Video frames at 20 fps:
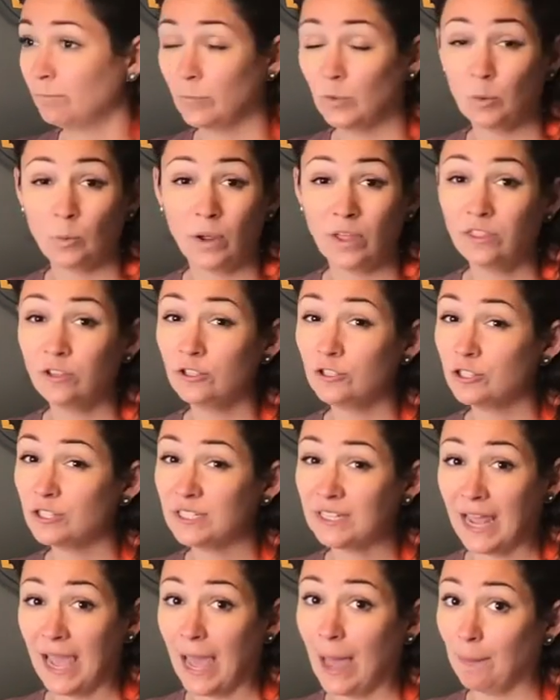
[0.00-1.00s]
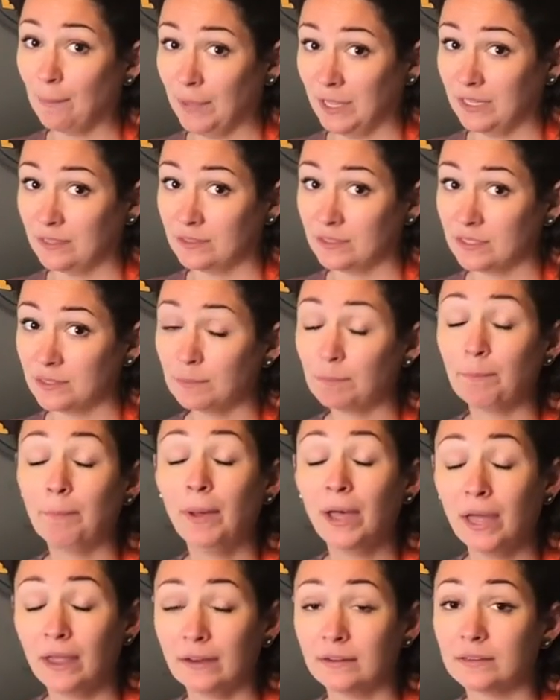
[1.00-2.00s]
The weather just happens,
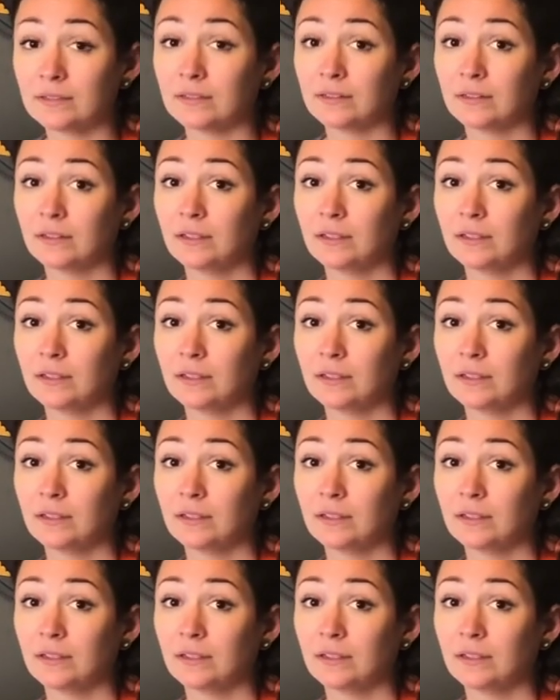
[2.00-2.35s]
but